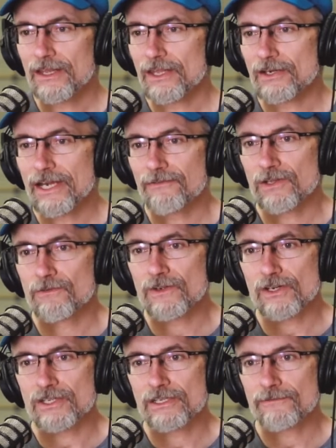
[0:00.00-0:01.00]
they're having a
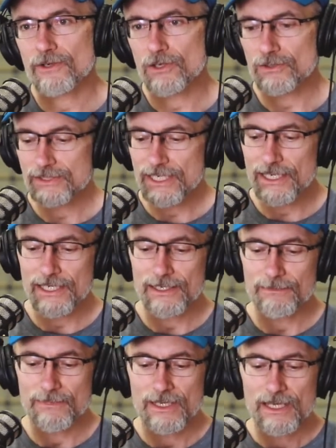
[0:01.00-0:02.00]
very difficult
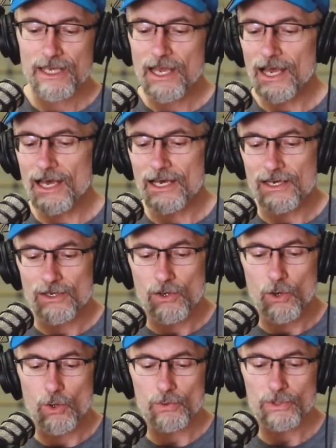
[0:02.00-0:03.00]
time uh,
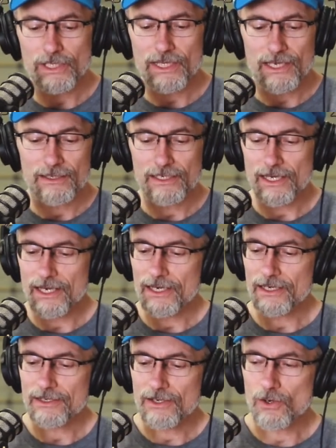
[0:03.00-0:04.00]
holding that
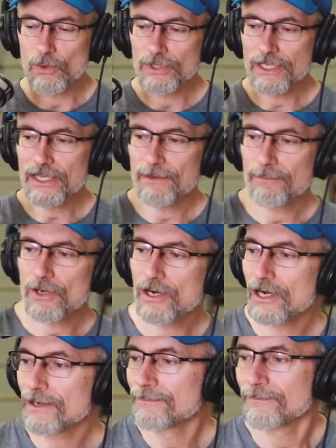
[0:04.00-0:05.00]
uh, holding that
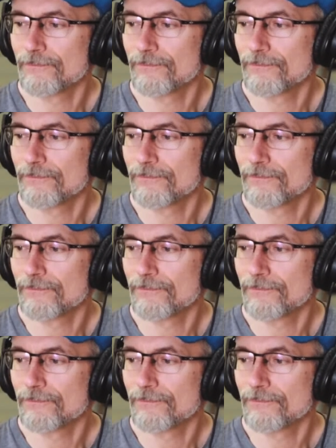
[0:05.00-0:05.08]
bar